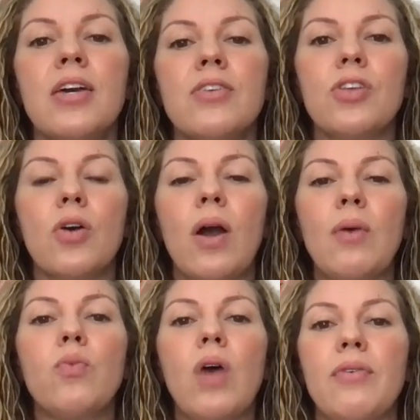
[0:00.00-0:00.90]
So
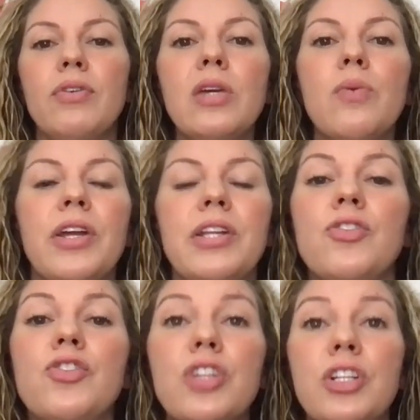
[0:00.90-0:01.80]
I really want
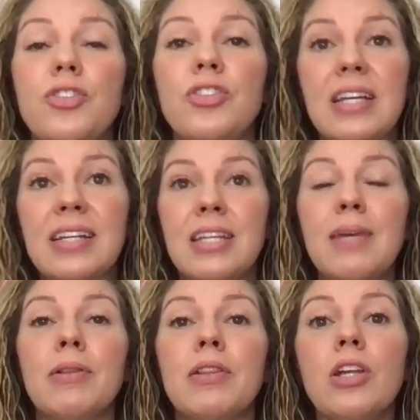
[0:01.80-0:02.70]
you to dig
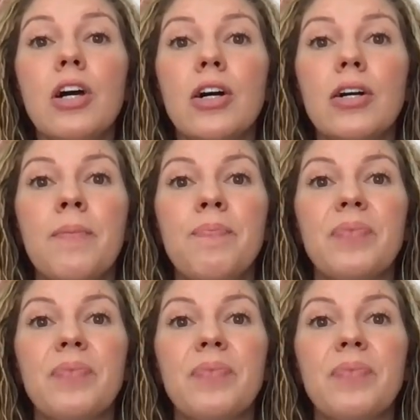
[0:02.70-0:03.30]
deep and look